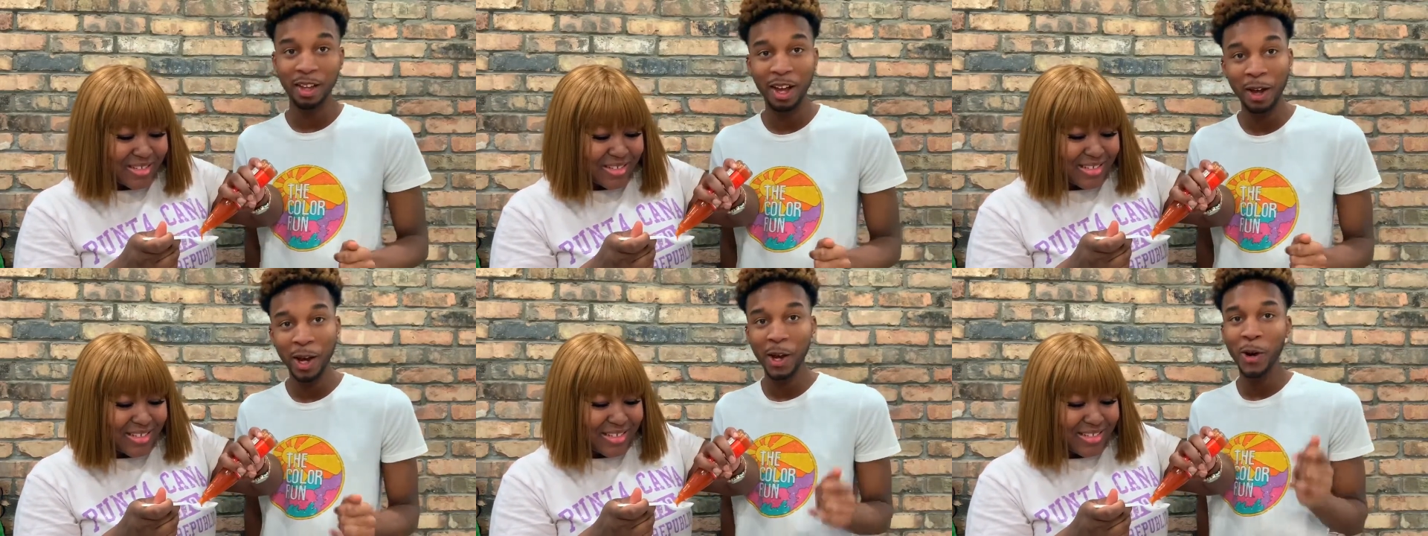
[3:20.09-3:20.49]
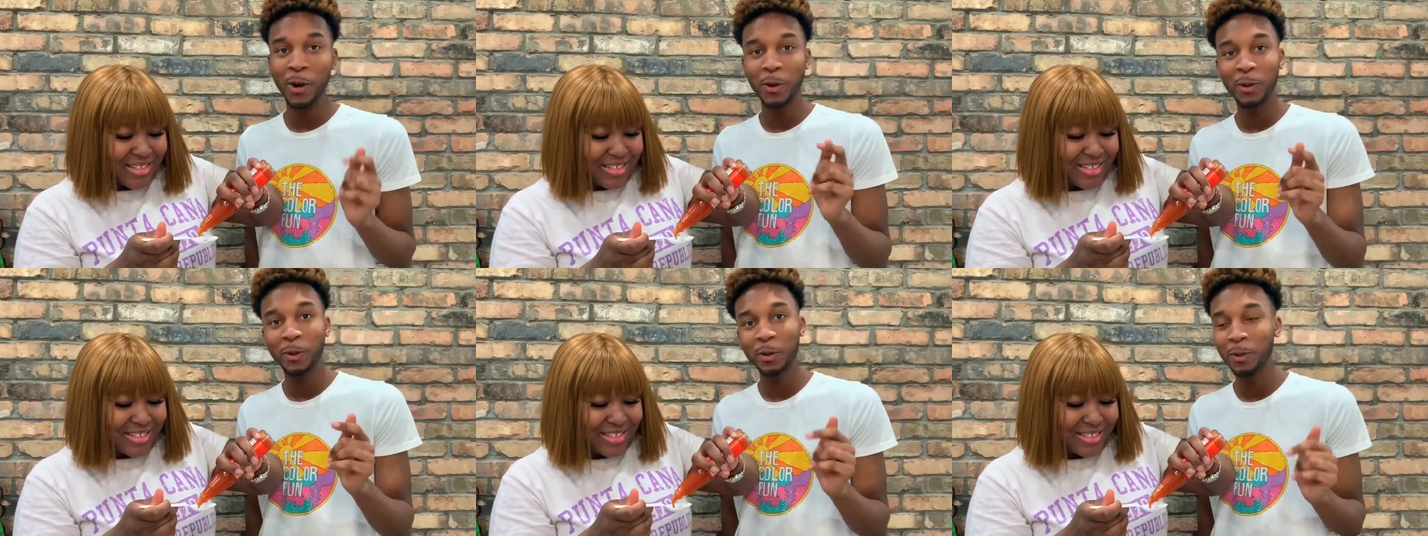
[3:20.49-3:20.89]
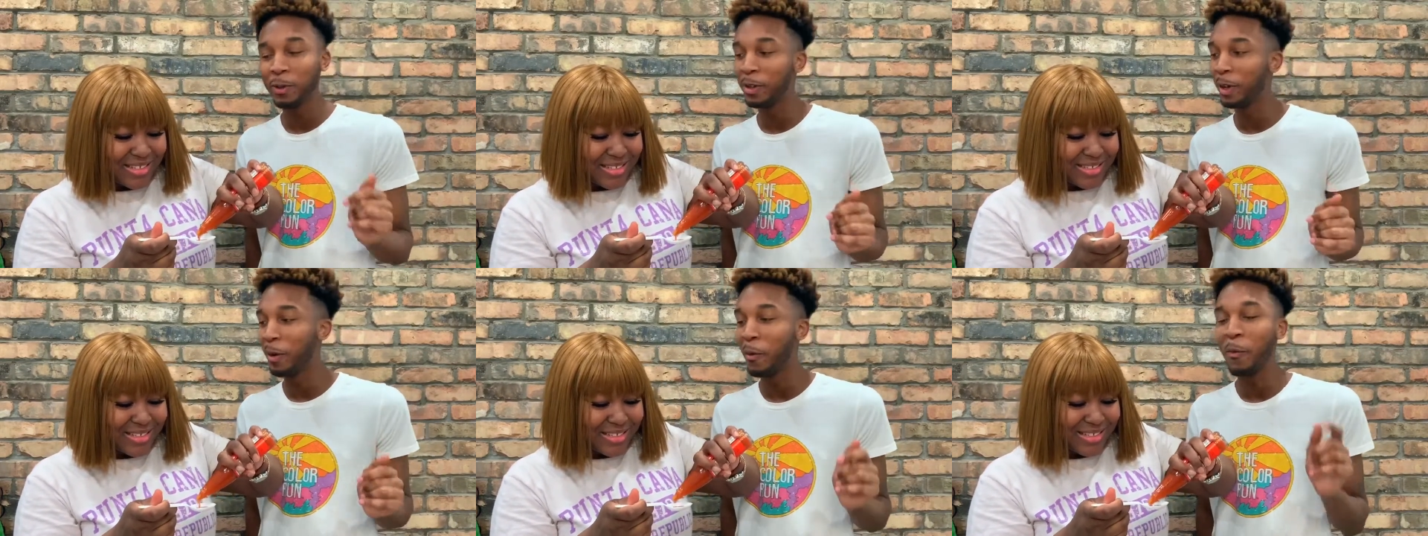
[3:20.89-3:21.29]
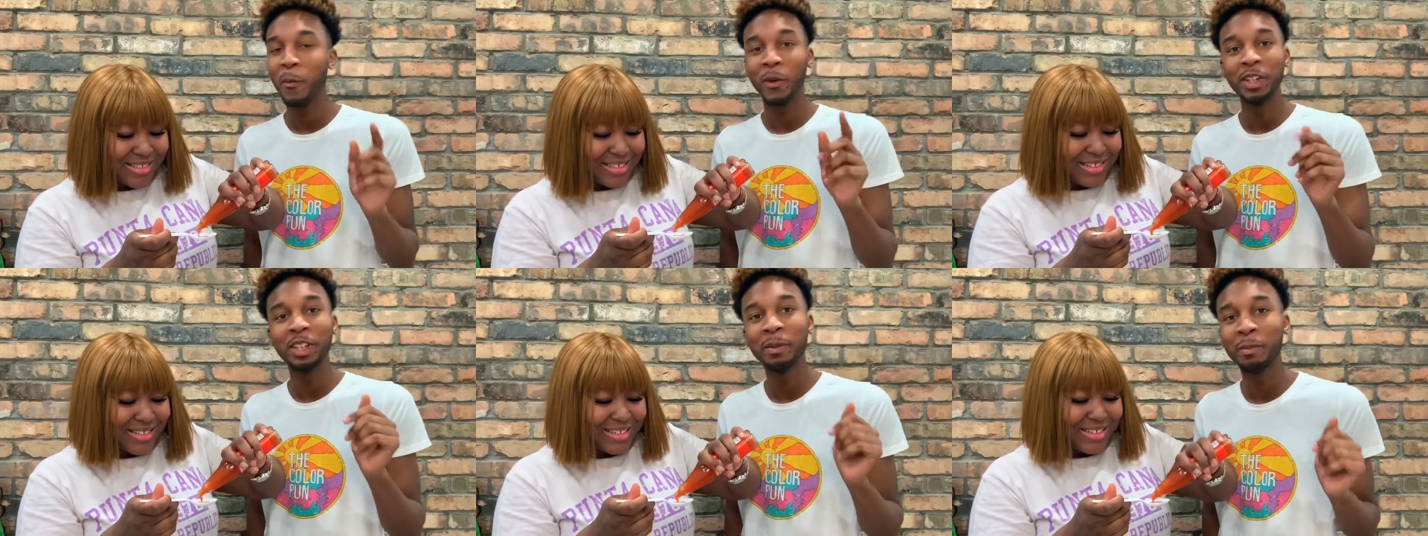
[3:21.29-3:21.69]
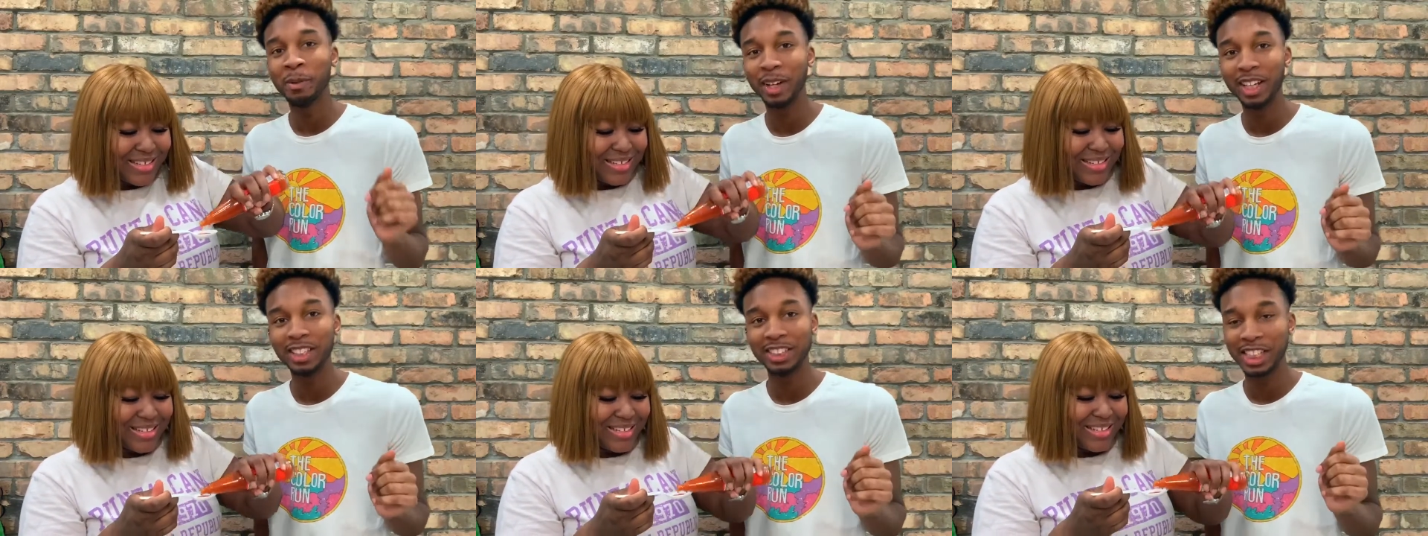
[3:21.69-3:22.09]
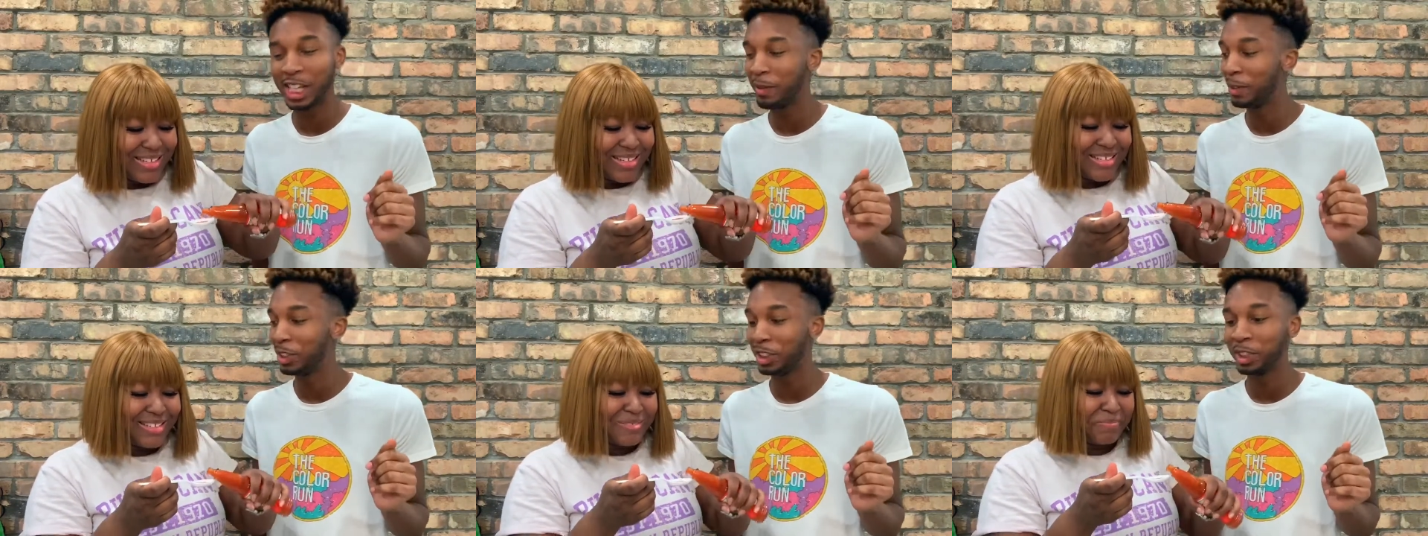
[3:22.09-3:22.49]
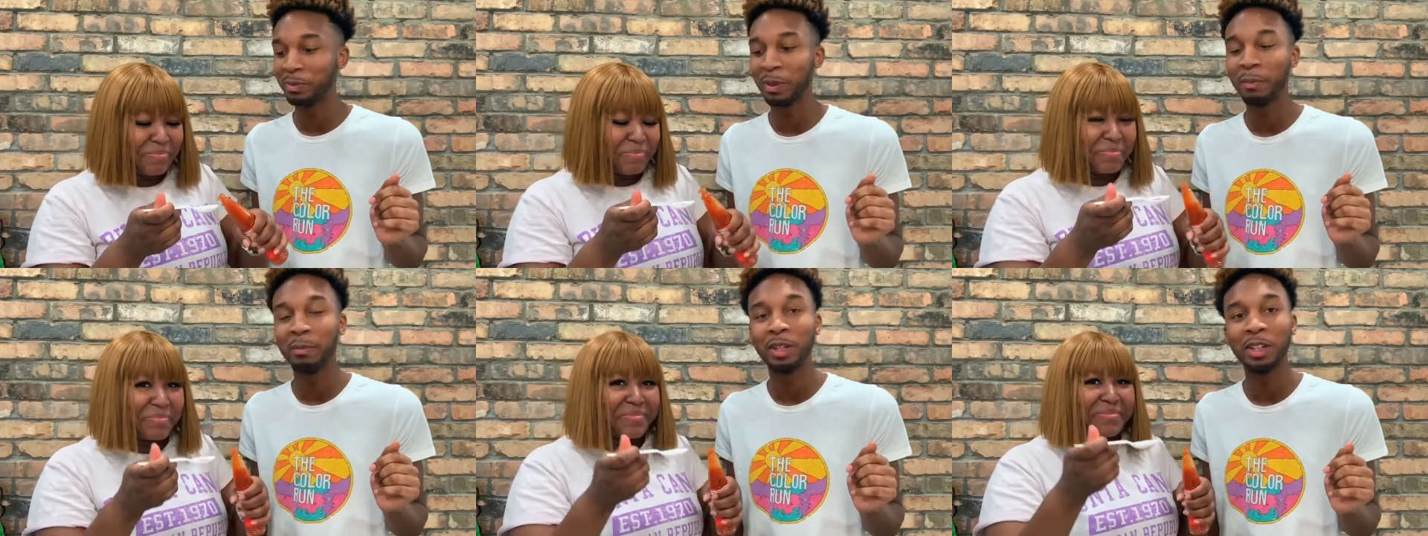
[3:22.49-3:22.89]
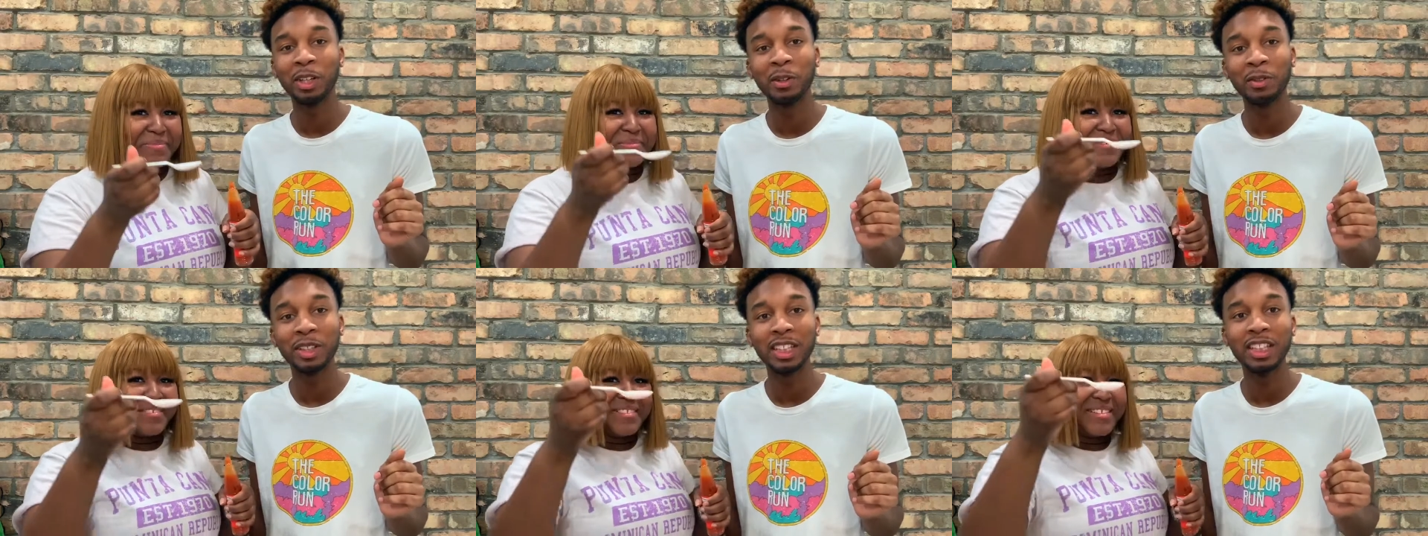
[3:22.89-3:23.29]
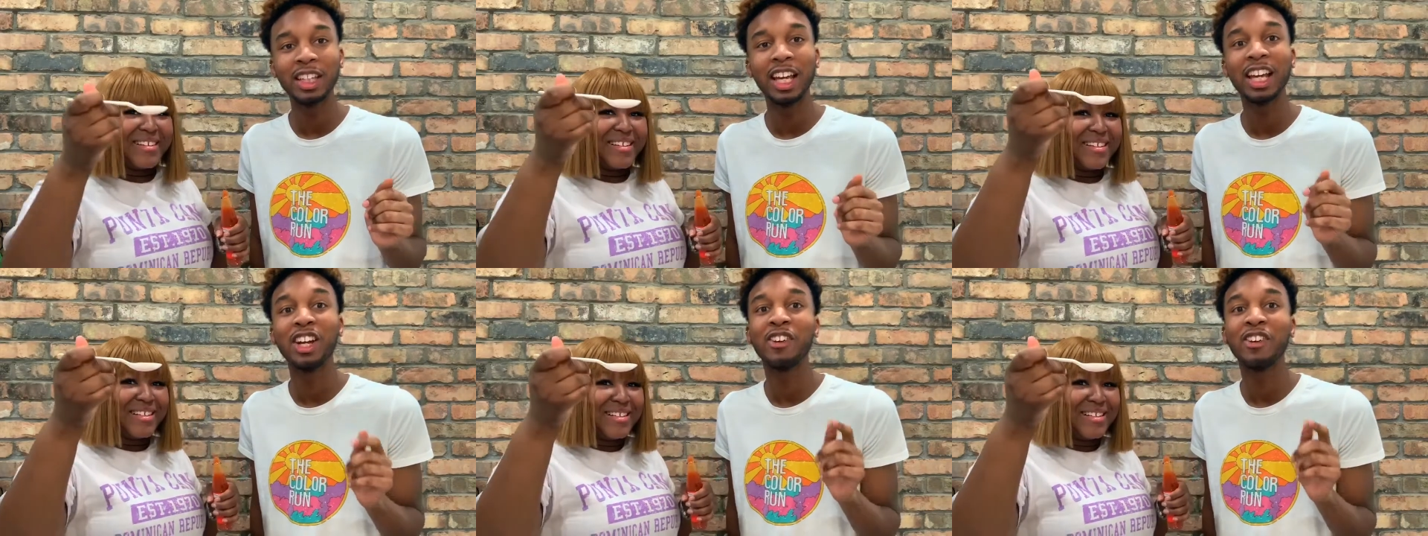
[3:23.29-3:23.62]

Speaker 1: Cold Wonder Bread sandwiches with bologna and